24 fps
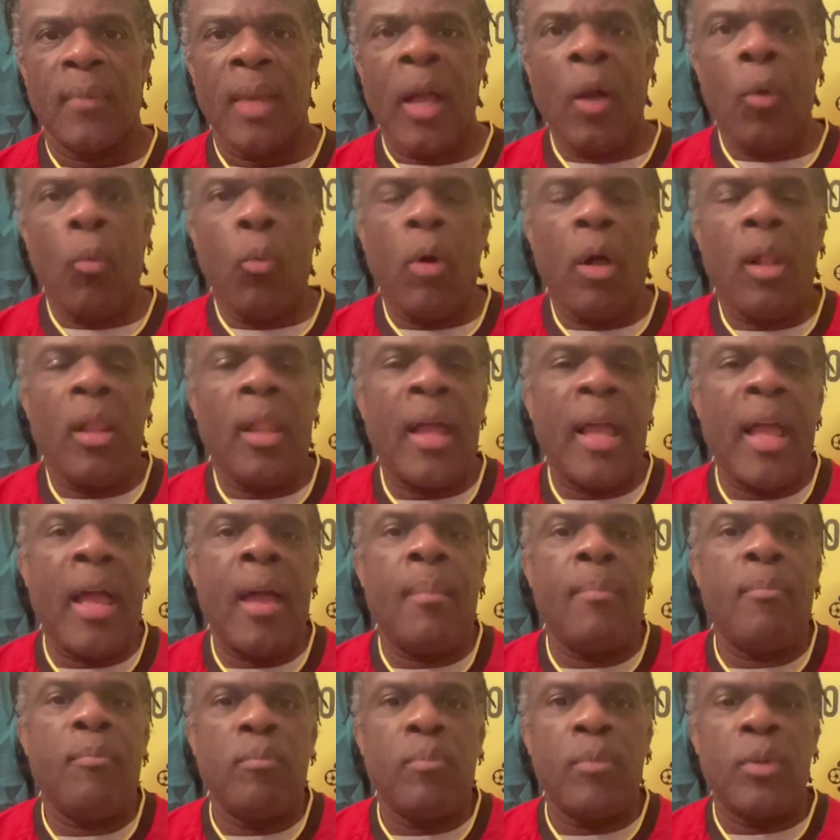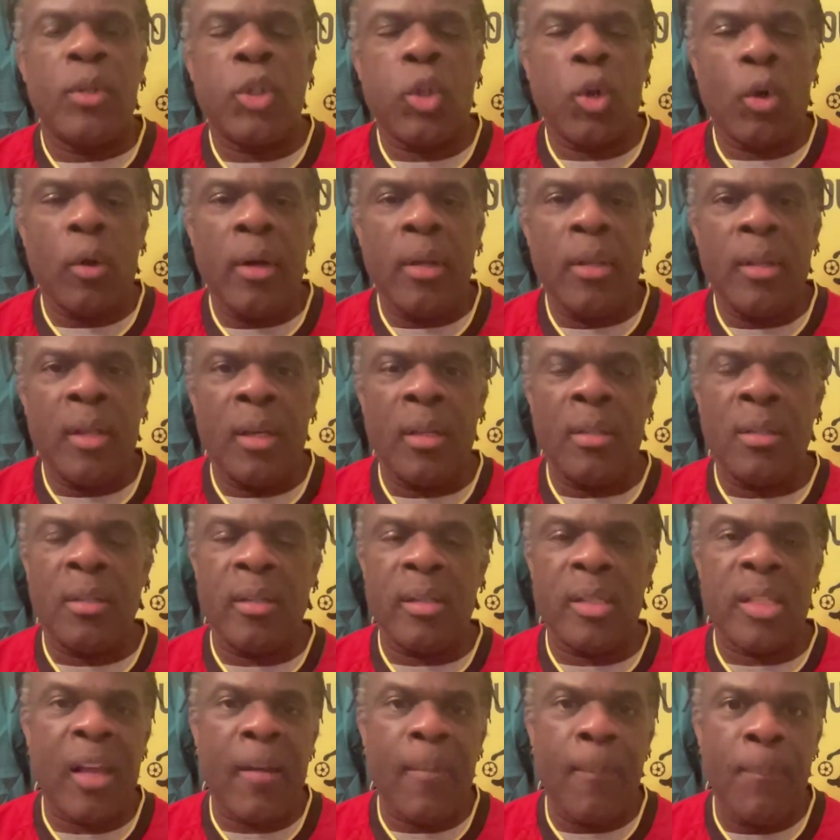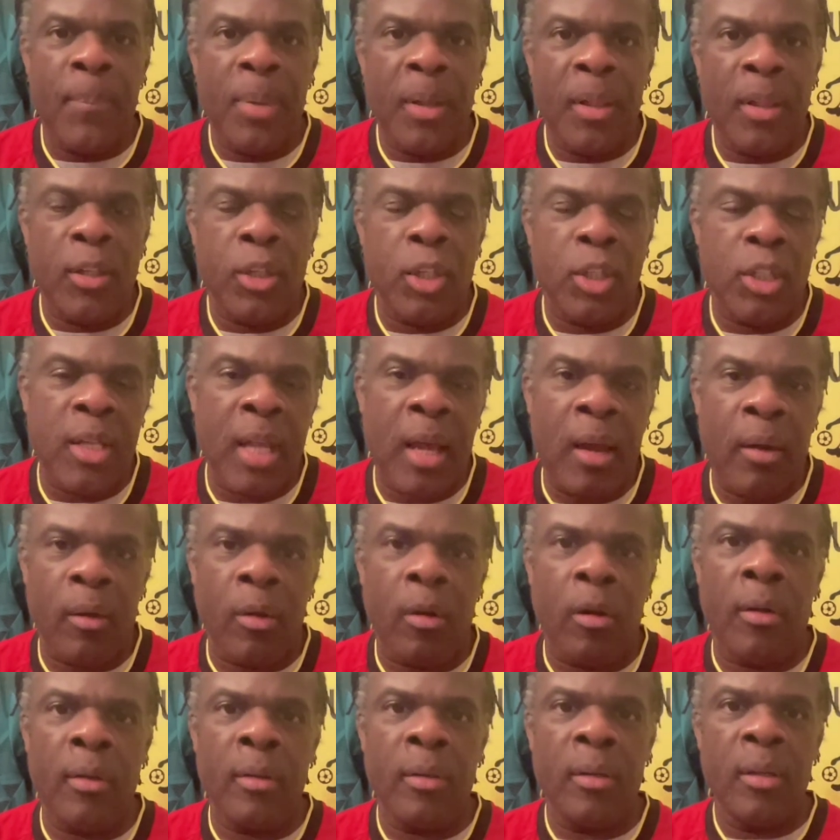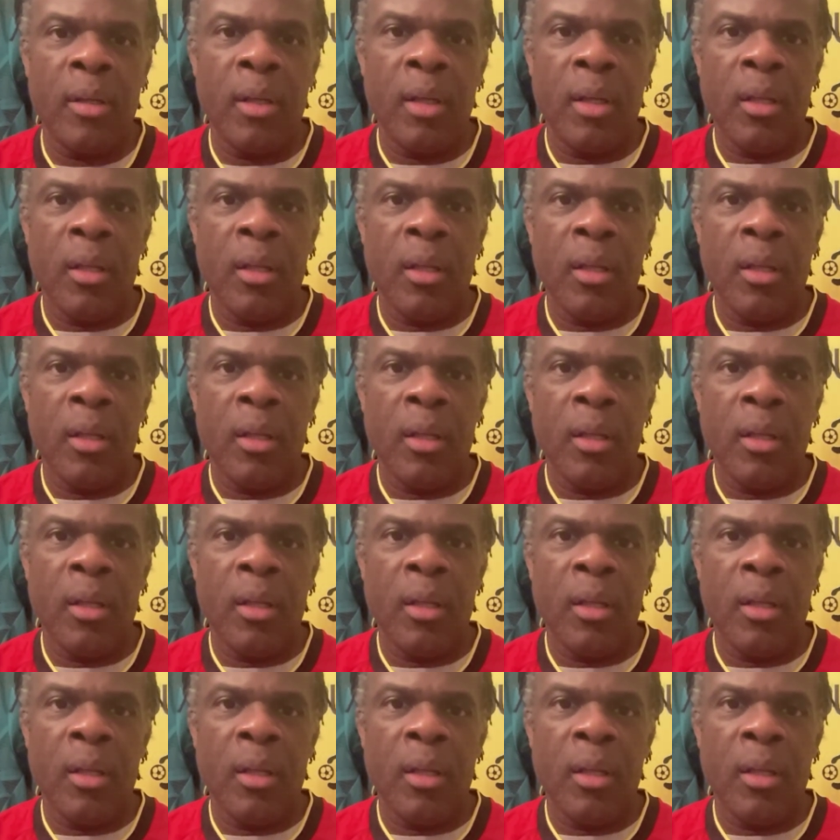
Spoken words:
And while I am sorry that Slaven Bilic is now gone,